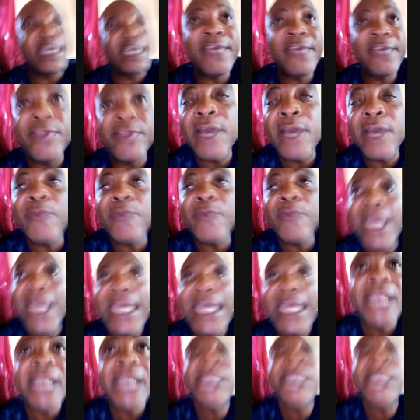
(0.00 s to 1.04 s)
even on
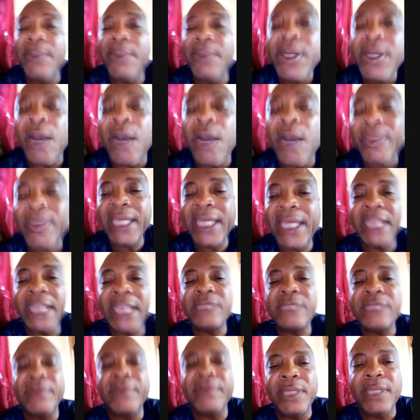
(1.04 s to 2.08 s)
weekends, they were not weekends
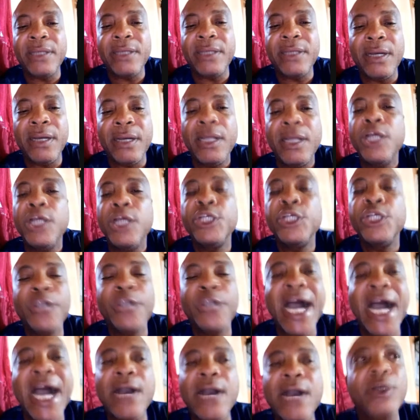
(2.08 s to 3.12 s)
for me to
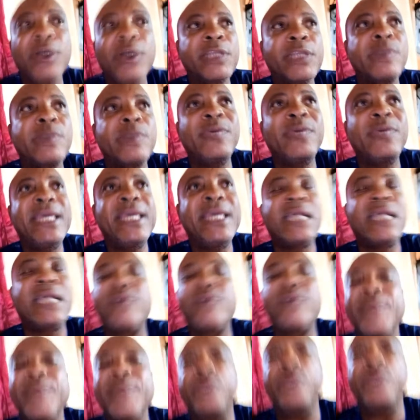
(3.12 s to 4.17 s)
hang out. It was weekends for
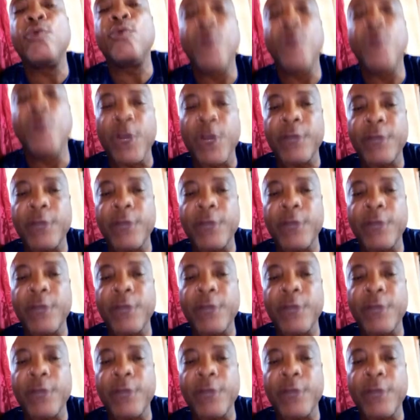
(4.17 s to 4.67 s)
me to work.